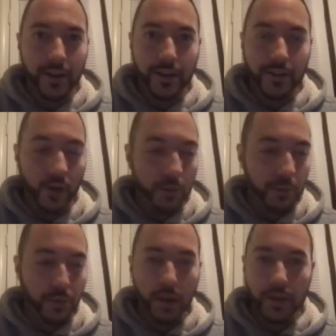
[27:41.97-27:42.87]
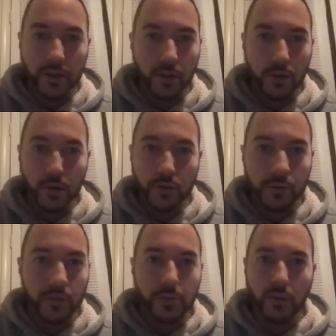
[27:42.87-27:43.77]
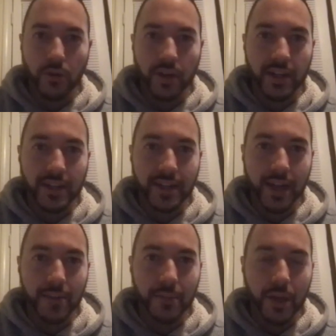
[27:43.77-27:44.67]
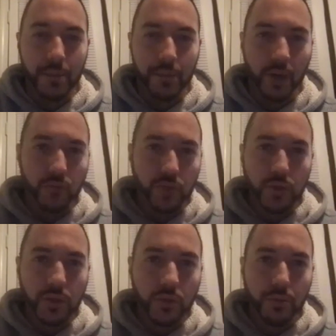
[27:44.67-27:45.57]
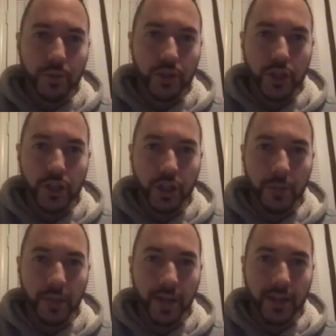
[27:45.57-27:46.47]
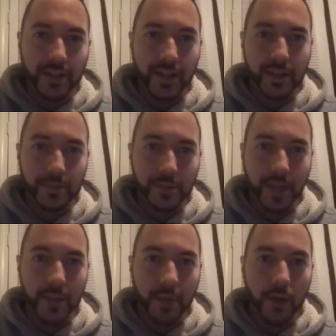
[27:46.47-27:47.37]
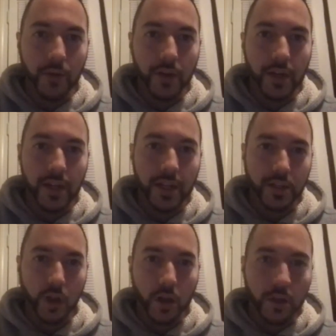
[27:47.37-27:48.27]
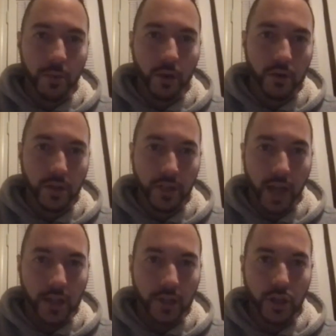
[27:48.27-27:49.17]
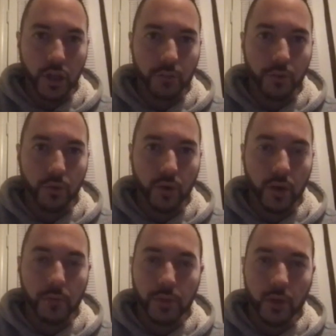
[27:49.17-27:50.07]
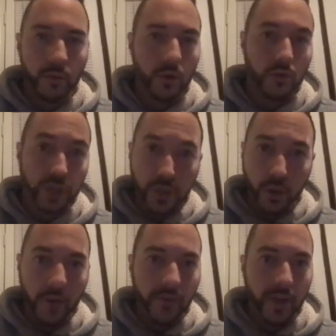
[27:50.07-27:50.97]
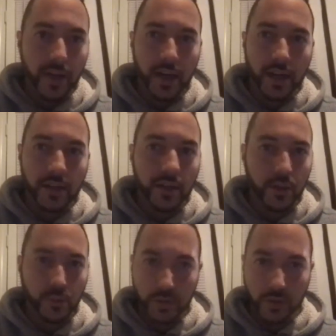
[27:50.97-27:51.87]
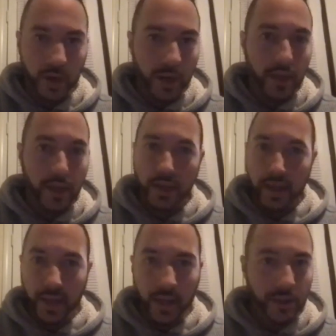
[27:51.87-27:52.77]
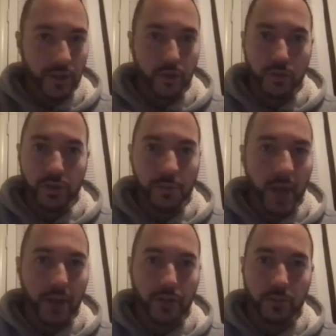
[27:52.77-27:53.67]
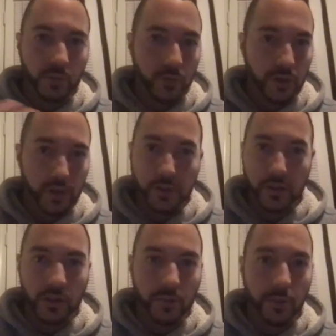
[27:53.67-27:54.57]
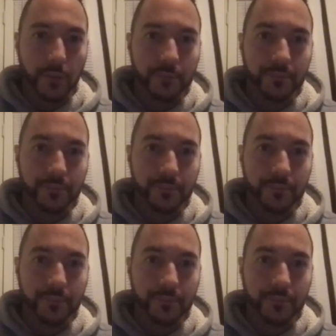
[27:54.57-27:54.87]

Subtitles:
You know, but Brett, you know, coach, we've just about run out of time, but I really do appreciate you coming on to take some time out and talk about the Coginchaug program. You know, Coach Eagle, I've had on, was great, and you just matched him. You were just as good, man.